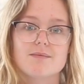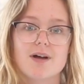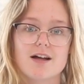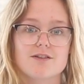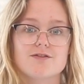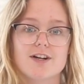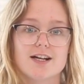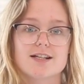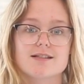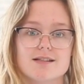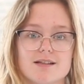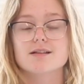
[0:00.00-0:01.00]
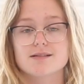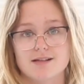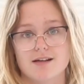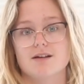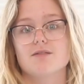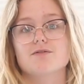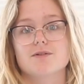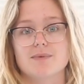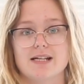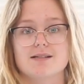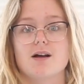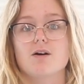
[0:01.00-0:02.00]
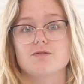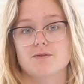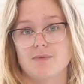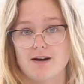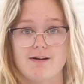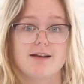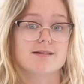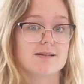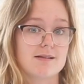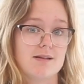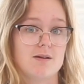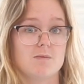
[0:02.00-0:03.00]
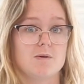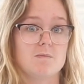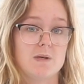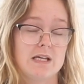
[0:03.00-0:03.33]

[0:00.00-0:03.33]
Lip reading: I'm not afraid to stand up for myself and my rights as a human